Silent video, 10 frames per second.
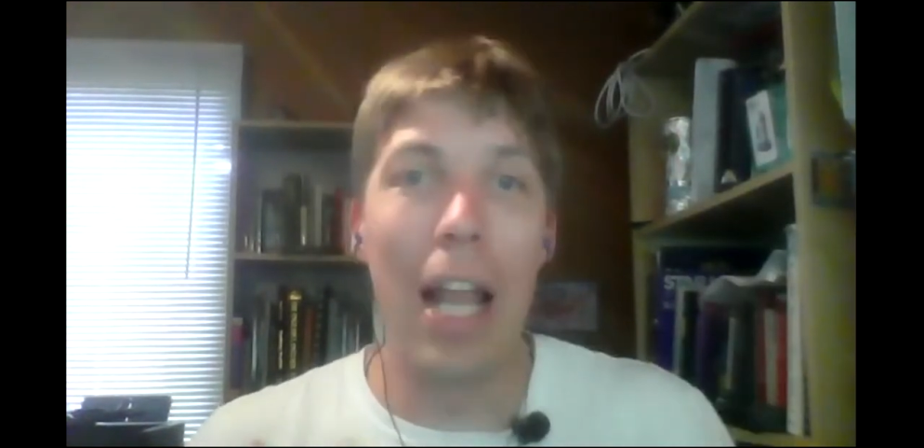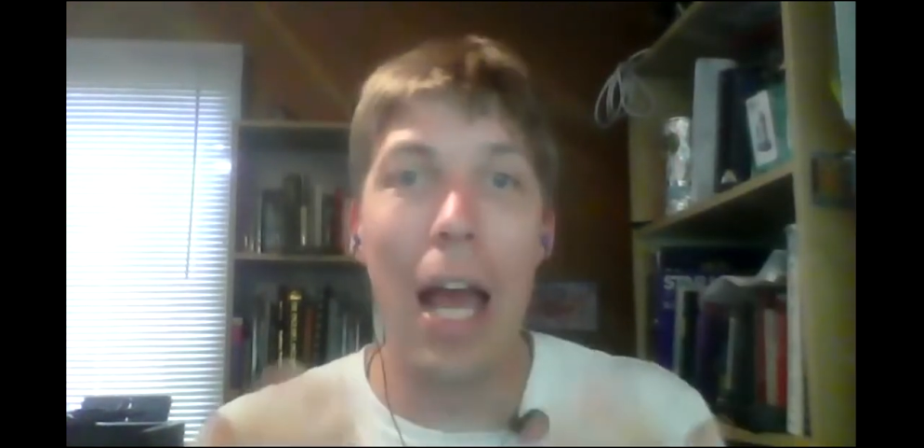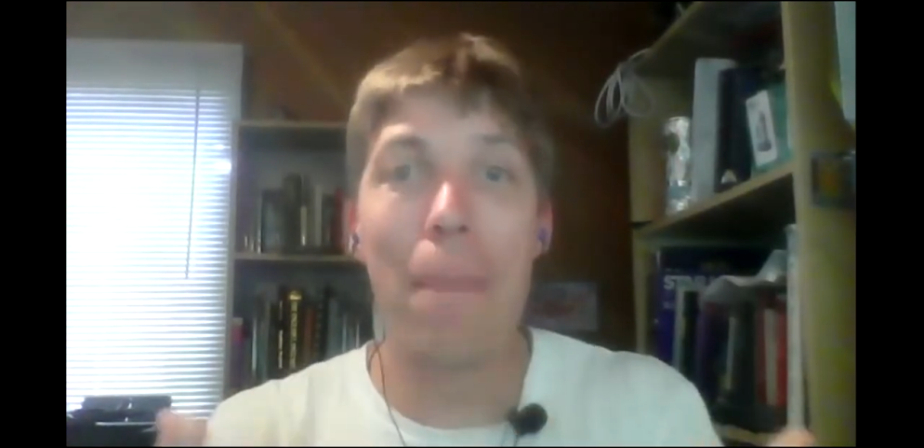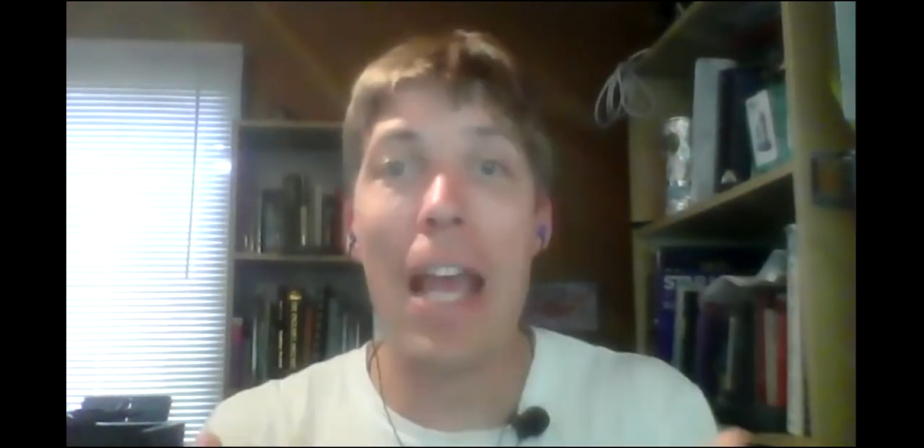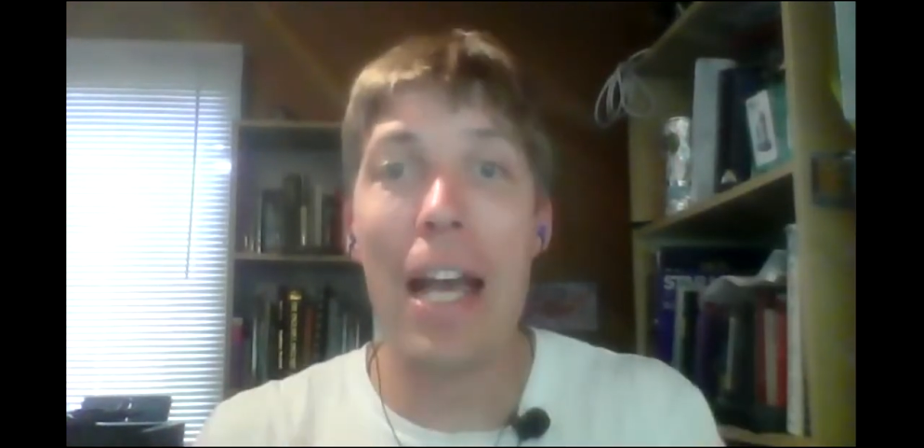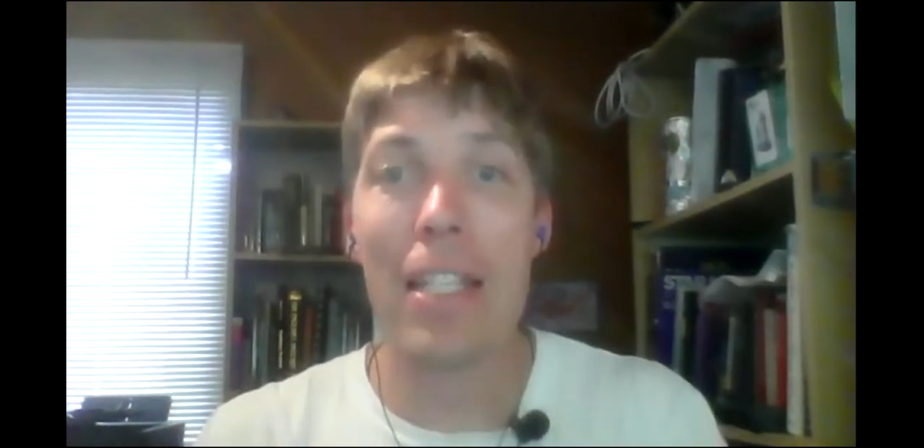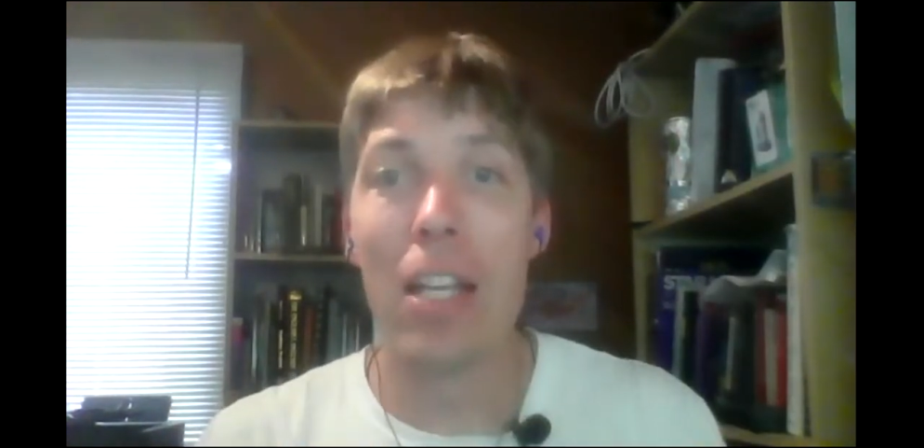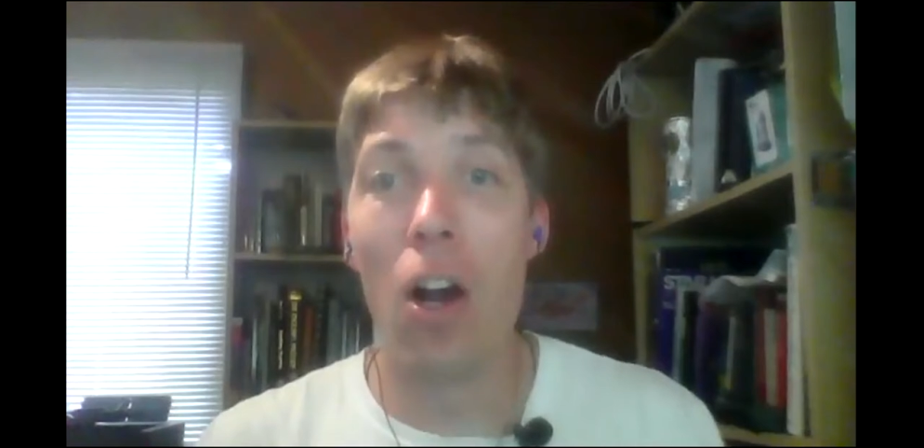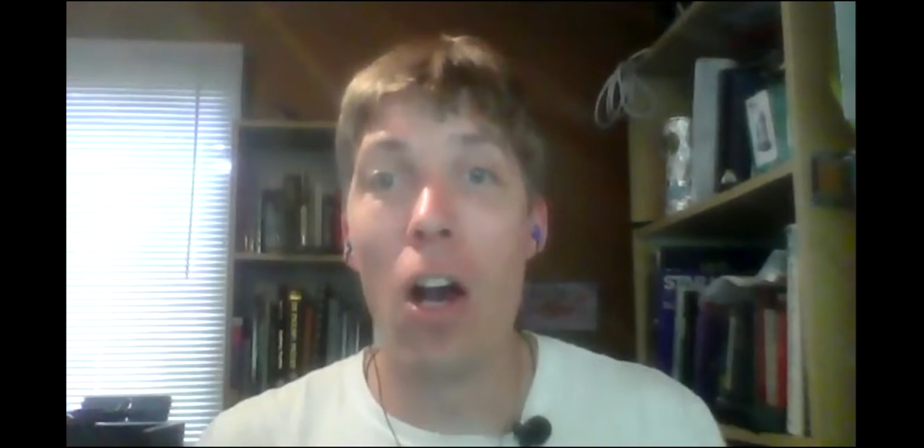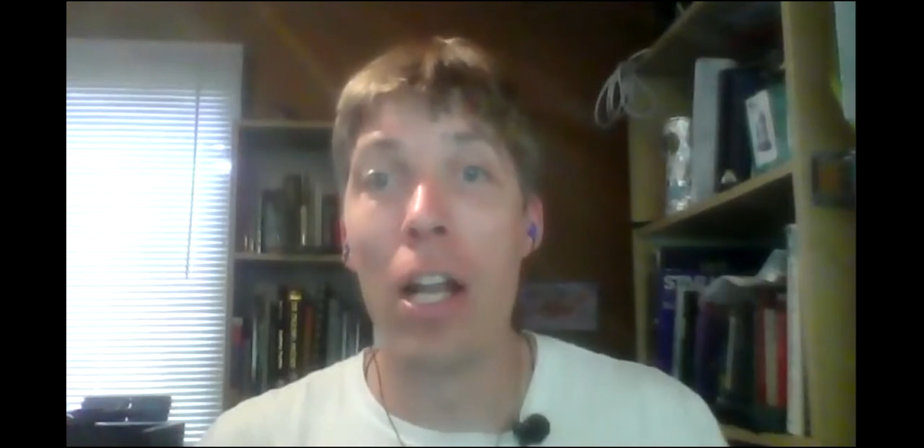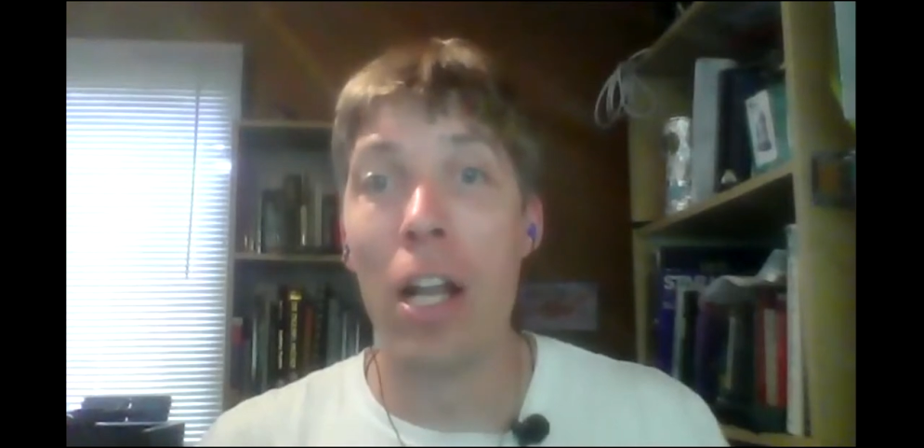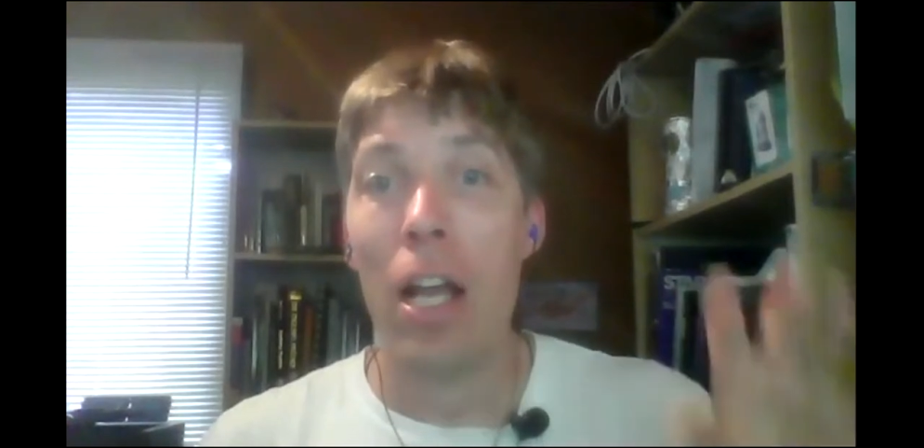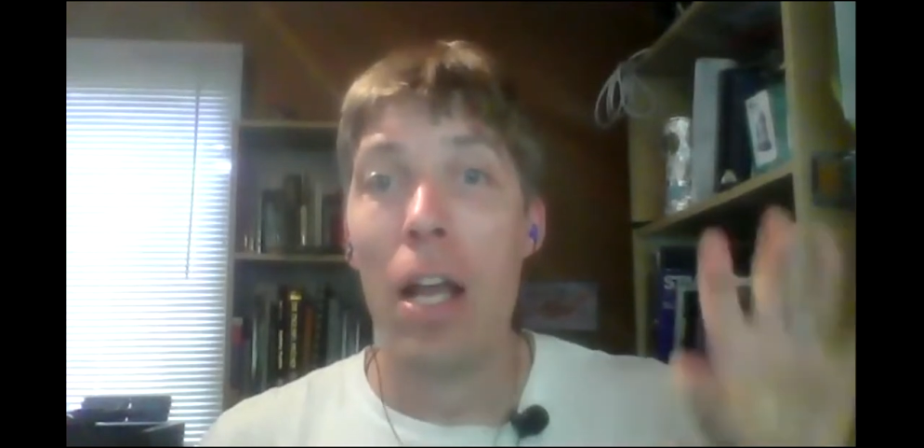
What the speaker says: I'm gassing on,